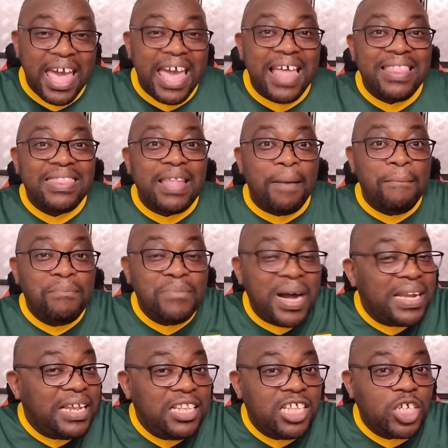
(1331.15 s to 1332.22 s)
and the
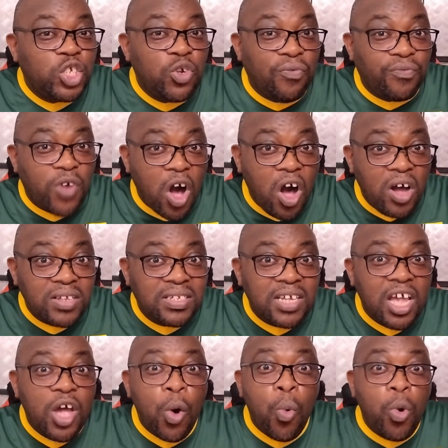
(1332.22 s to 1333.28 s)
money that you've got
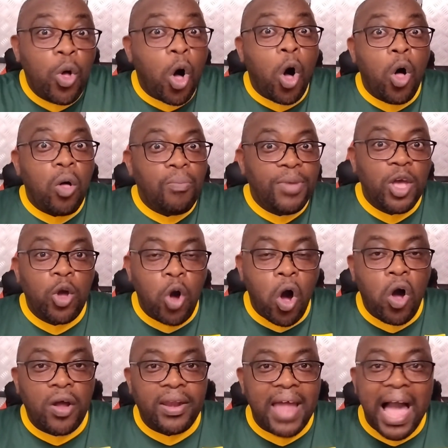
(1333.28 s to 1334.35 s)
will all be
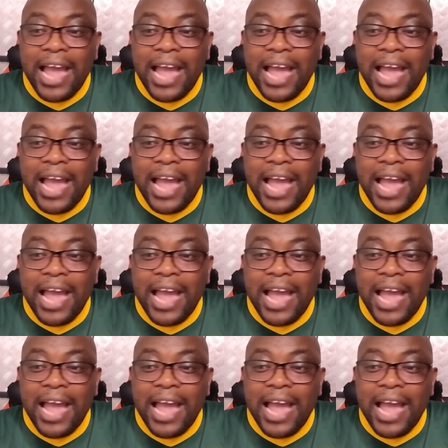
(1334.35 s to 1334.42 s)
gone.